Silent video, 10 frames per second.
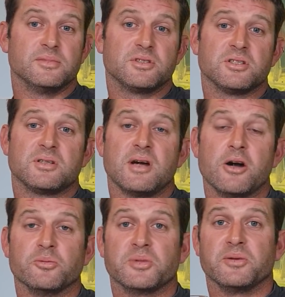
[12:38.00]
Just
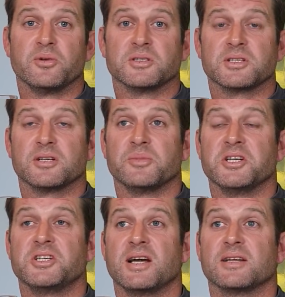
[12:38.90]
hoped it wasn't going to be a
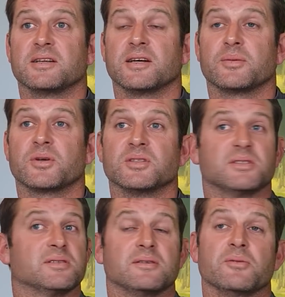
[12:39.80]
shallow day
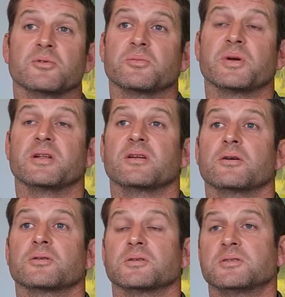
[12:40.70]
because it would have been
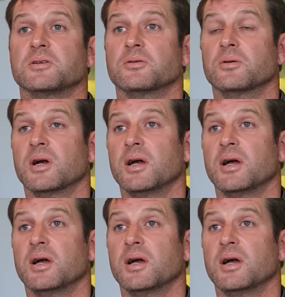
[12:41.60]
no good at all.